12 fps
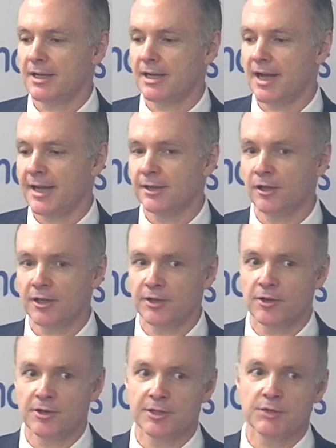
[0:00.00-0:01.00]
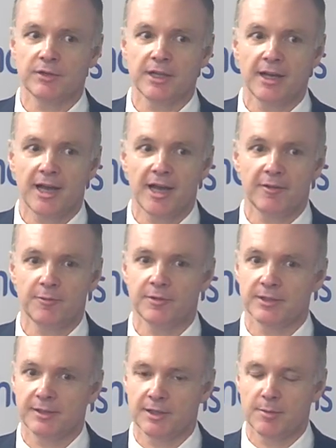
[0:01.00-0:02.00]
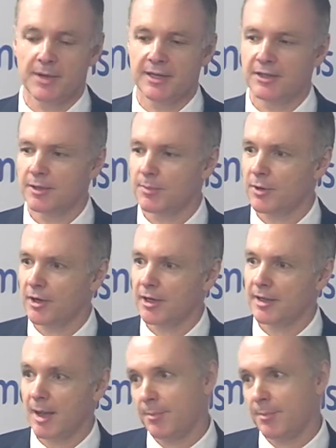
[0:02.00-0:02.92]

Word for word: uh, underlying earnings for the half compared to the prior,